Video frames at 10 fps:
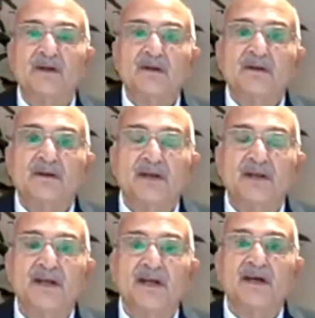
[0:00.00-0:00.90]

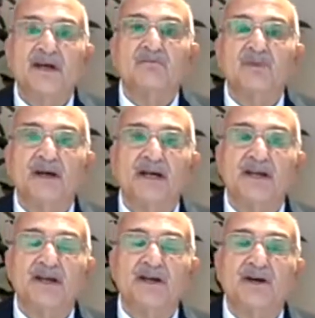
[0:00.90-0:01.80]
the burning
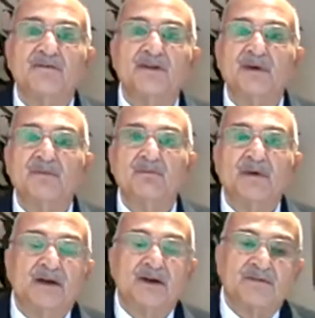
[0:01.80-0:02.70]
of the minbar
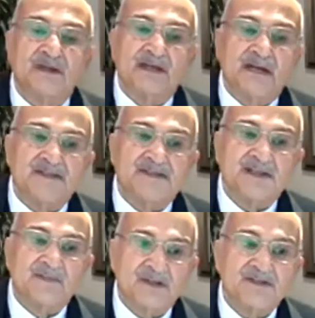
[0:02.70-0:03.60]
of the Aqsa
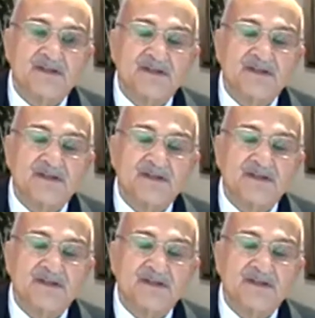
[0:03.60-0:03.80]
Mosque.